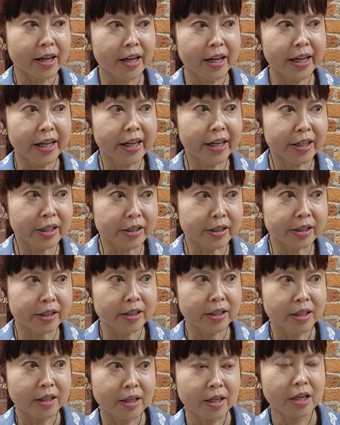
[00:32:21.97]
is
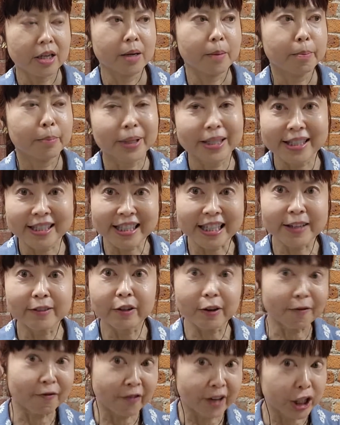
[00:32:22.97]
perceived
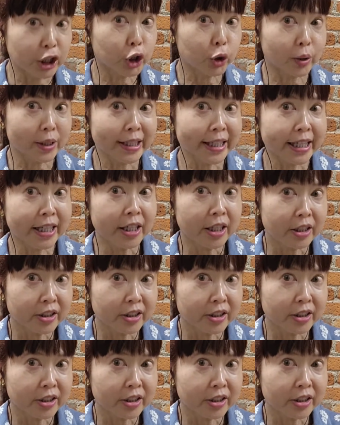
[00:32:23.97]
visually.